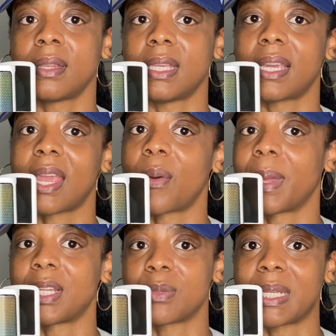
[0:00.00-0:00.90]
the account
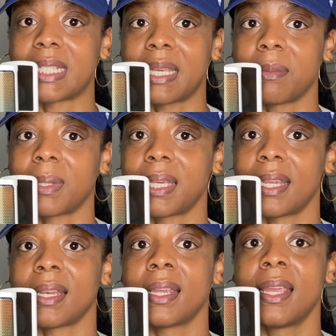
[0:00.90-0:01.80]
management team
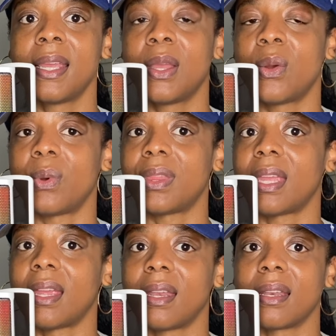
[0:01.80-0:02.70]
lead.
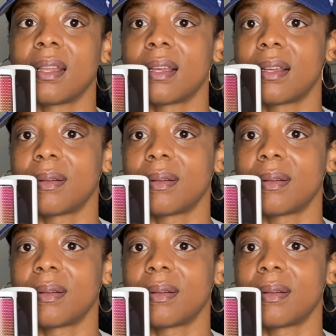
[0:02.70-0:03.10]
Within